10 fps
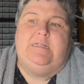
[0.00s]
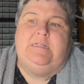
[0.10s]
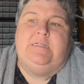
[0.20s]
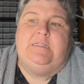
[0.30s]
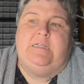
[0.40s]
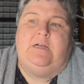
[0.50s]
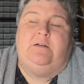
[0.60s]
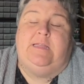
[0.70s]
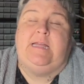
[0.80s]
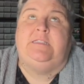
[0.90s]

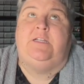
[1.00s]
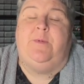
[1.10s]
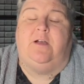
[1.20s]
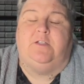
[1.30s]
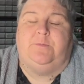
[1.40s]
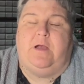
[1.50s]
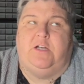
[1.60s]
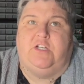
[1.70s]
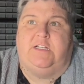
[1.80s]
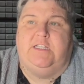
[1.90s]
So that's tomorrow's
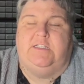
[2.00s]
project,